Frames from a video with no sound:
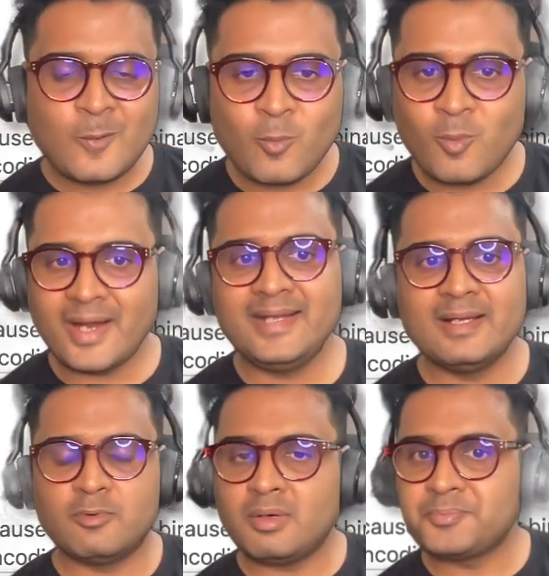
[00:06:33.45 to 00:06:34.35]
why
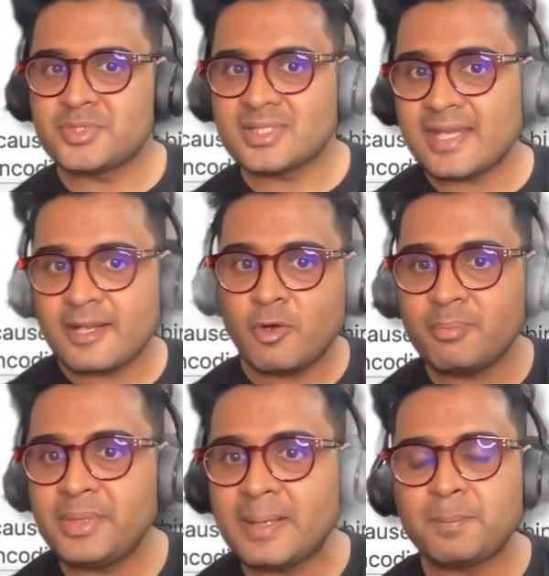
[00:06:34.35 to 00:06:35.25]
DevOps
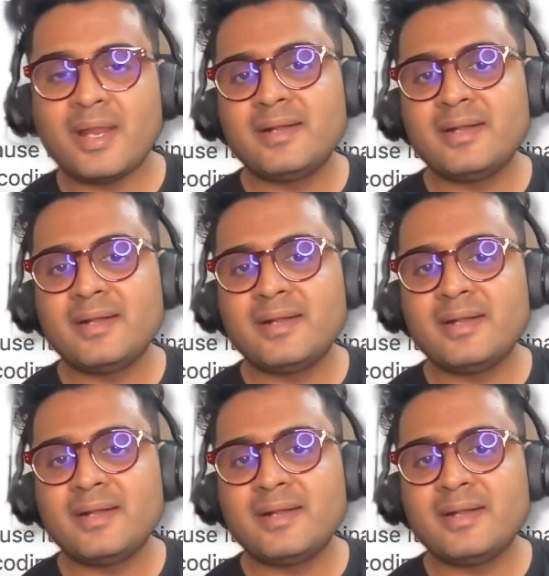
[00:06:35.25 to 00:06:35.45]
cannot be applied